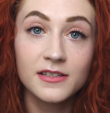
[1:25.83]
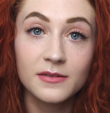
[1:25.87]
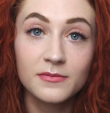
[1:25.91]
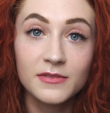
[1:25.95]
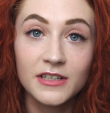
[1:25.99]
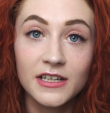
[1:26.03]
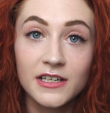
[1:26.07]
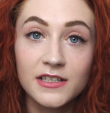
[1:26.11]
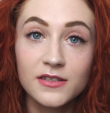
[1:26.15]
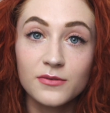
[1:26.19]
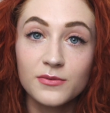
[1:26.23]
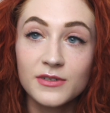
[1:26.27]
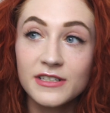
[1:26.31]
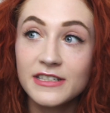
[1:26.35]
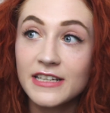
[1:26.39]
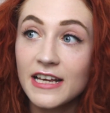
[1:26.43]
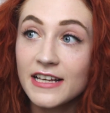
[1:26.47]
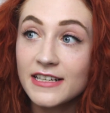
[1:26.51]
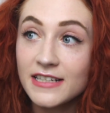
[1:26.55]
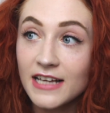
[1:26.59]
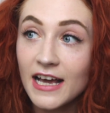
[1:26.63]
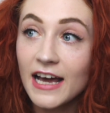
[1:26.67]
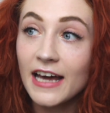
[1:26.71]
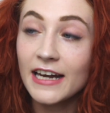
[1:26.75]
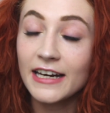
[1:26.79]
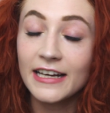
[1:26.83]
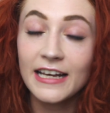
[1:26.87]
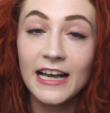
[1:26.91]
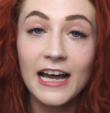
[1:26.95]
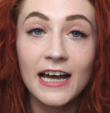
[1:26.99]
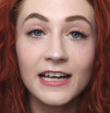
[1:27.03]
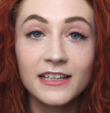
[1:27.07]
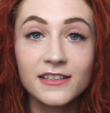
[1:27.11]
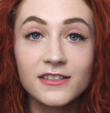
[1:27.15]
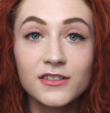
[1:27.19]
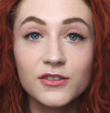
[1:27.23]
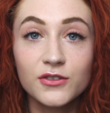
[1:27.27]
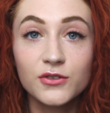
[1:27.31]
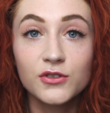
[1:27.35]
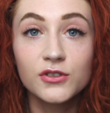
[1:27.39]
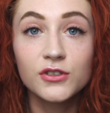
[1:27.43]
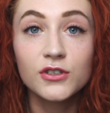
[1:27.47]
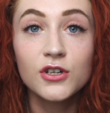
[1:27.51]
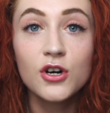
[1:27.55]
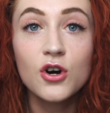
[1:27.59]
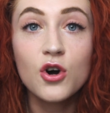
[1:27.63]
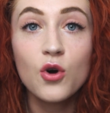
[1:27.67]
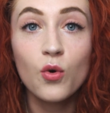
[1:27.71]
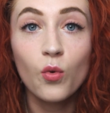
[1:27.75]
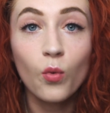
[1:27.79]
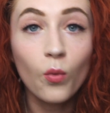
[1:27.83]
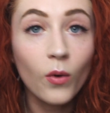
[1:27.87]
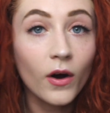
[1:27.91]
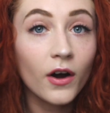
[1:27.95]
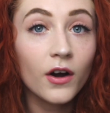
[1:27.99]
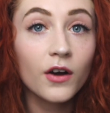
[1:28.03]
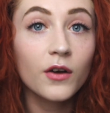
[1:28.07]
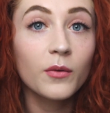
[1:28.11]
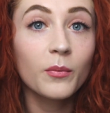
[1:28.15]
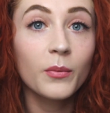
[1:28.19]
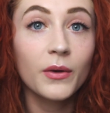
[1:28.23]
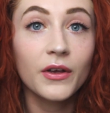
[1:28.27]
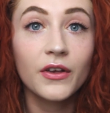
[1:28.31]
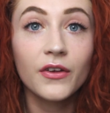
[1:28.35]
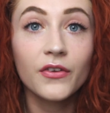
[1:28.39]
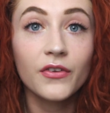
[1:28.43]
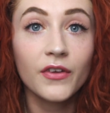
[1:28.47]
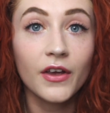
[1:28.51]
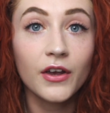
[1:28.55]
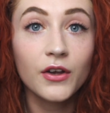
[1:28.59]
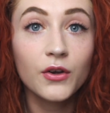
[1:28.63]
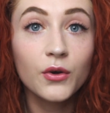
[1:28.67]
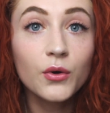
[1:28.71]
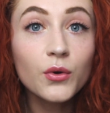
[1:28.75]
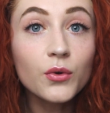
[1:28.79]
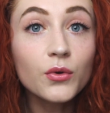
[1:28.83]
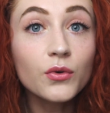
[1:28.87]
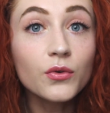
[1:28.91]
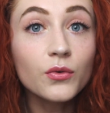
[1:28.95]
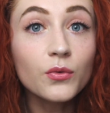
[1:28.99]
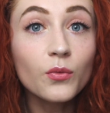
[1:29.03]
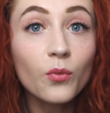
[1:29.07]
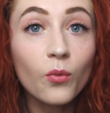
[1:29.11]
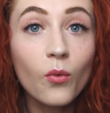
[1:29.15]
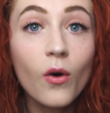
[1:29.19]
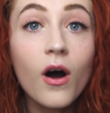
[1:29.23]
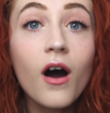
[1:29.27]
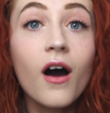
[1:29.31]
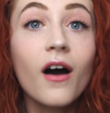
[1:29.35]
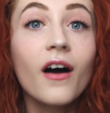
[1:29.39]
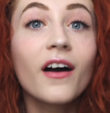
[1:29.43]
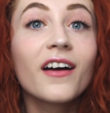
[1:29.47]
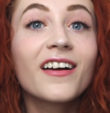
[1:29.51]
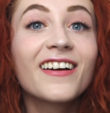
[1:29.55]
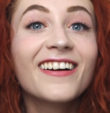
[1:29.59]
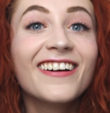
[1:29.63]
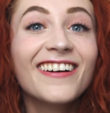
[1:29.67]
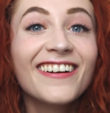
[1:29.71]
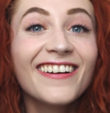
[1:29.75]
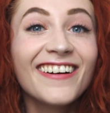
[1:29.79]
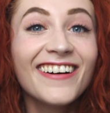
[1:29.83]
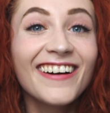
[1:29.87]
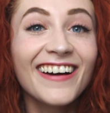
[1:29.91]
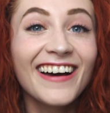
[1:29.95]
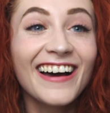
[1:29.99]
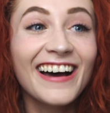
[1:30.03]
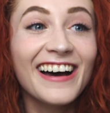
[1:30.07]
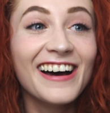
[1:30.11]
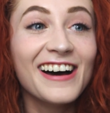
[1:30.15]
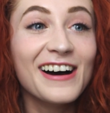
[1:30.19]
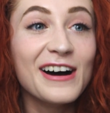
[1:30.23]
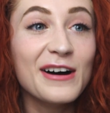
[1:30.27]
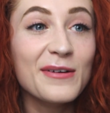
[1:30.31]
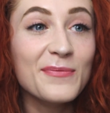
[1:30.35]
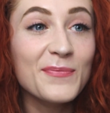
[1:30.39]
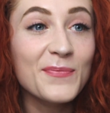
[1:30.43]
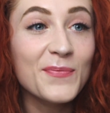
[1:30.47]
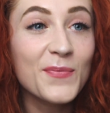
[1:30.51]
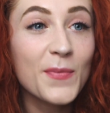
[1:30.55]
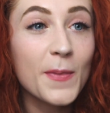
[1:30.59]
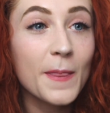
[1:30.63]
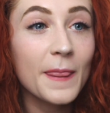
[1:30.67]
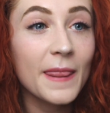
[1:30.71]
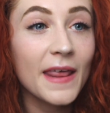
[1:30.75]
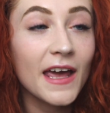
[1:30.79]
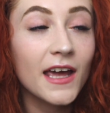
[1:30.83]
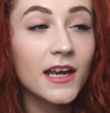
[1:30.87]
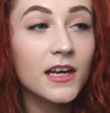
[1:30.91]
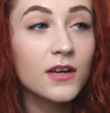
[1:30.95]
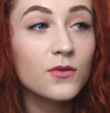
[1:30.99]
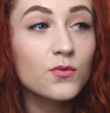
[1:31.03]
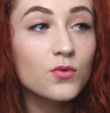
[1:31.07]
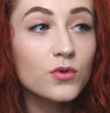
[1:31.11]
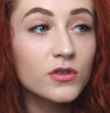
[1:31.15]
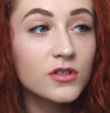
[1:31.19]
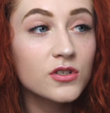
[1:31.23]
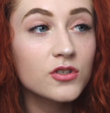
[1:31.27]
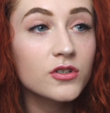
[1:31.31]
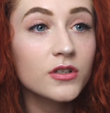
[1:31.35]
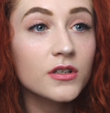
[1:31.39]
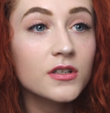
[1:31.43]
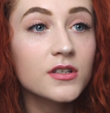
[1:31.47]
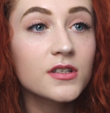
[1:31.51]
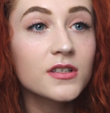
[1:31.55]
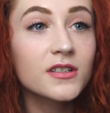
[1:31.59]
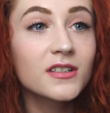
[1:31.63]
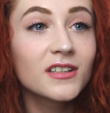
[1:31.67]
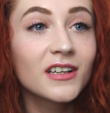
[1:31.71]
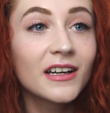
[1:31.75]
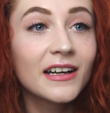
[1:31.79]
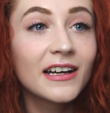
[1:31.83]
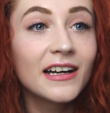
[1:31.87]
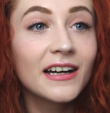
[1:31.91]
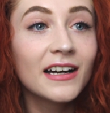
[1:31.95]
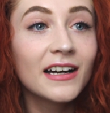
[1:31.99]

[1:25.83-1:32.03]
Some days there was days I had to cancel work because I couldn't walk, and it was just